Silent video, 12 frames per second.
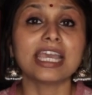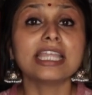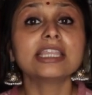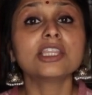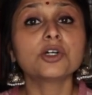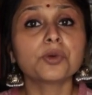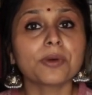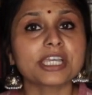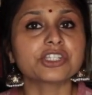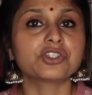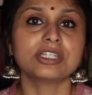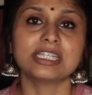in the
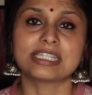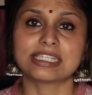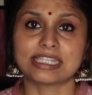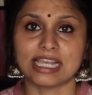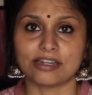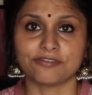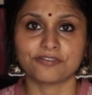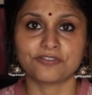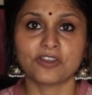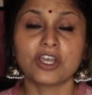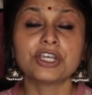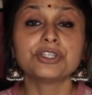question
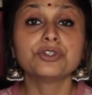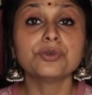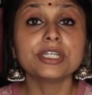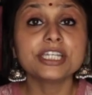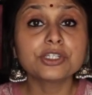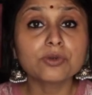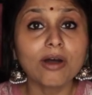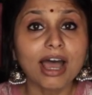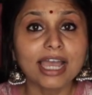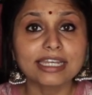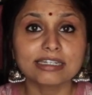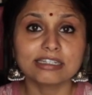itself. You need to
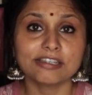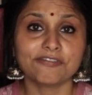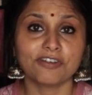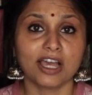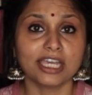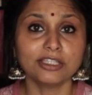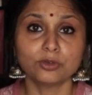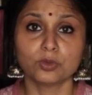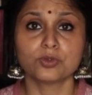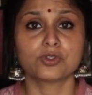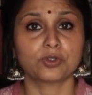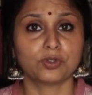identify
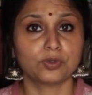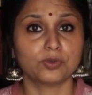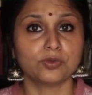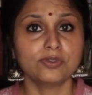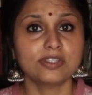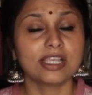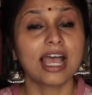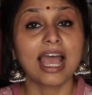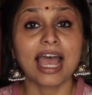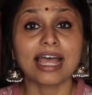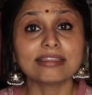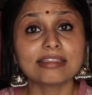those clues,
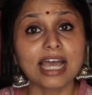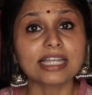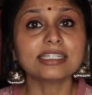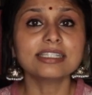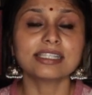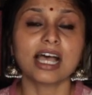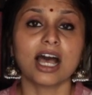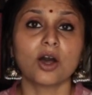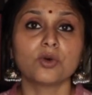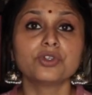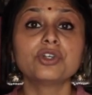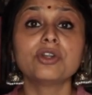and that is
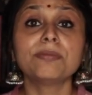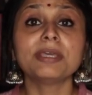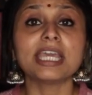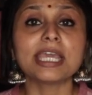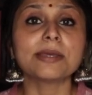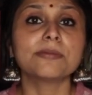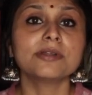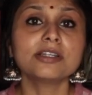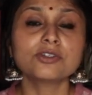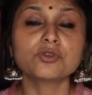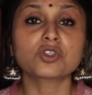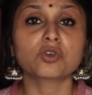how you will be able
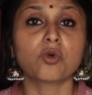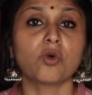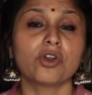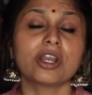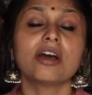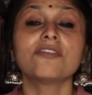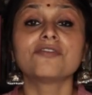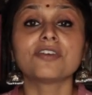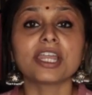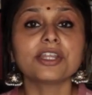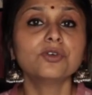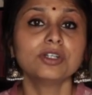to score a
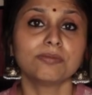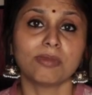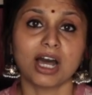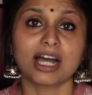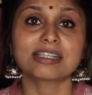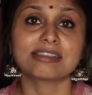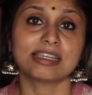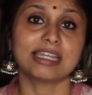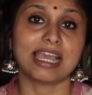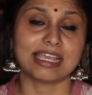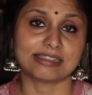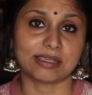very good marks
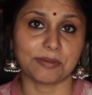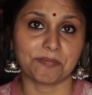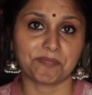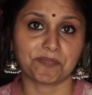in essay.